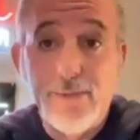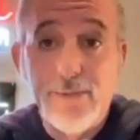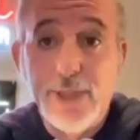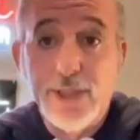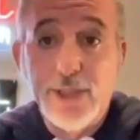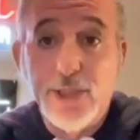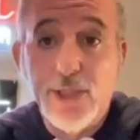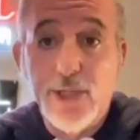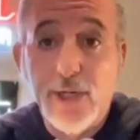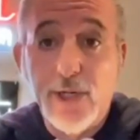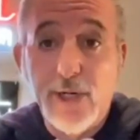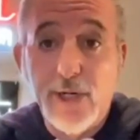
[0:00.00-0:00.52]

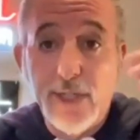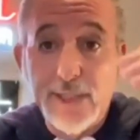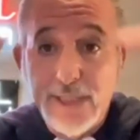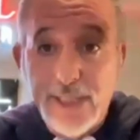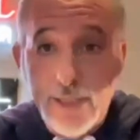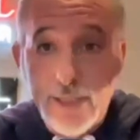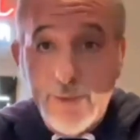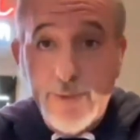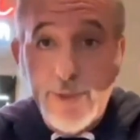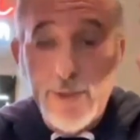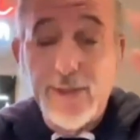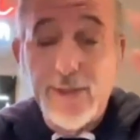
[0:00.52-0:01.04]

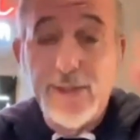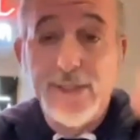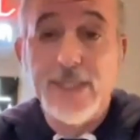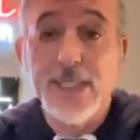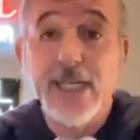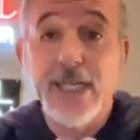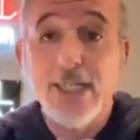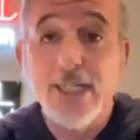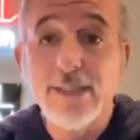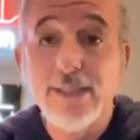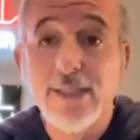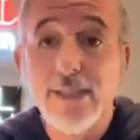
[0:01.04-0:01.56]
Recharge, get rid of all
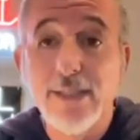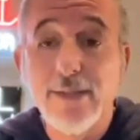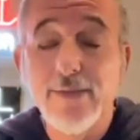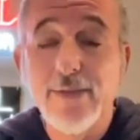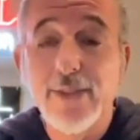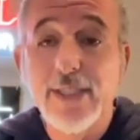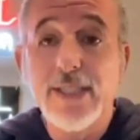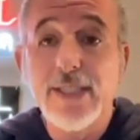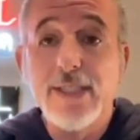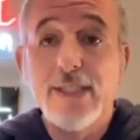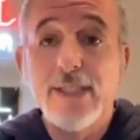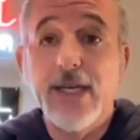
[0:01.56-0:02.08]
the
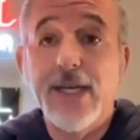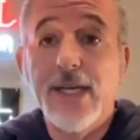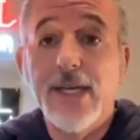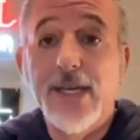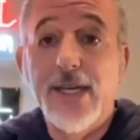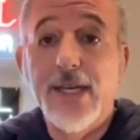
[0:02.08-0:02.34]
negativity,